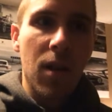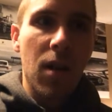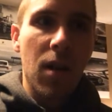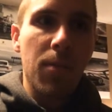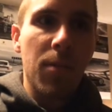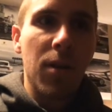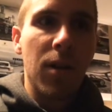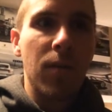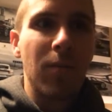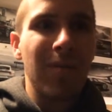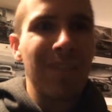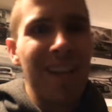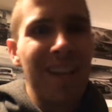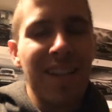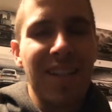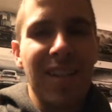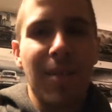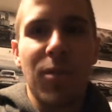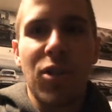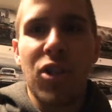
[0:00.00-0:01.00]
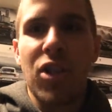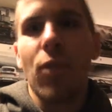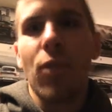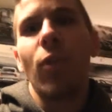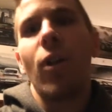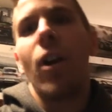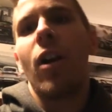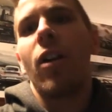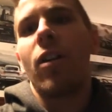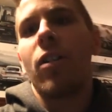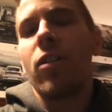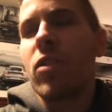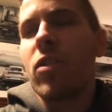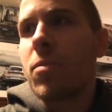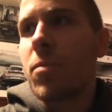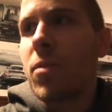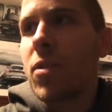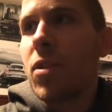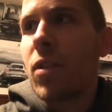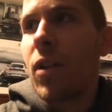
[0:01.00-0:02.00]
Uh, but like I said, I'm gonna cheat really hard on
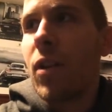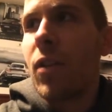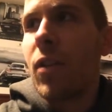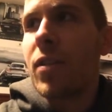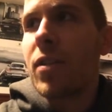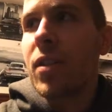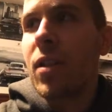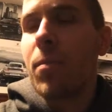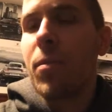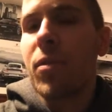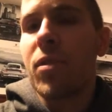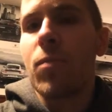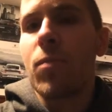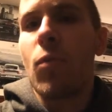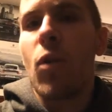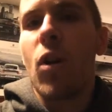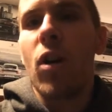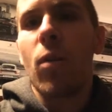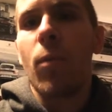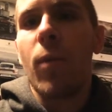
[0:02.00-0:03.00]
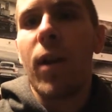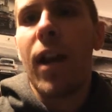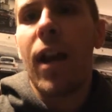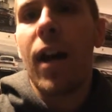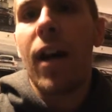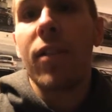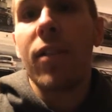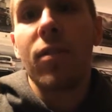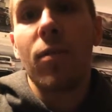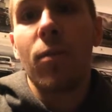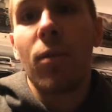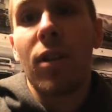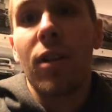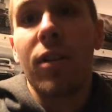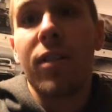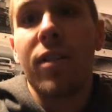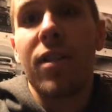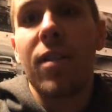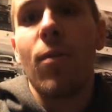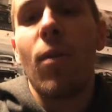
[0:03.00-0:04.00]
Christmas, so I know it's gonna put some water weight on. So we're
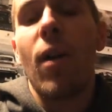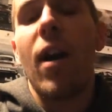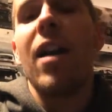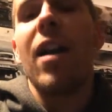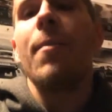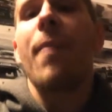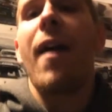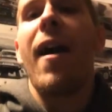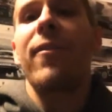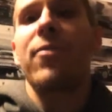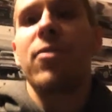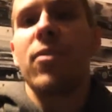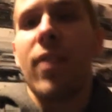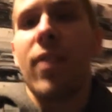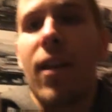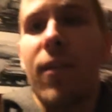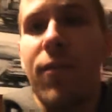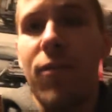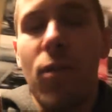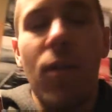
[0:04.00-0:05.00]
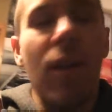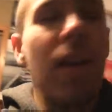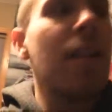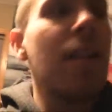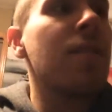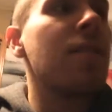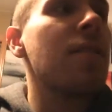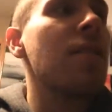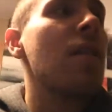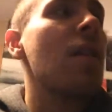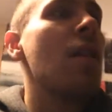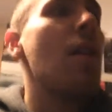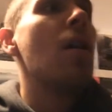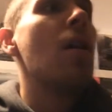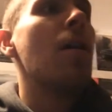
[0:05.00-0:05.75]
gonna see where I am after that a few days.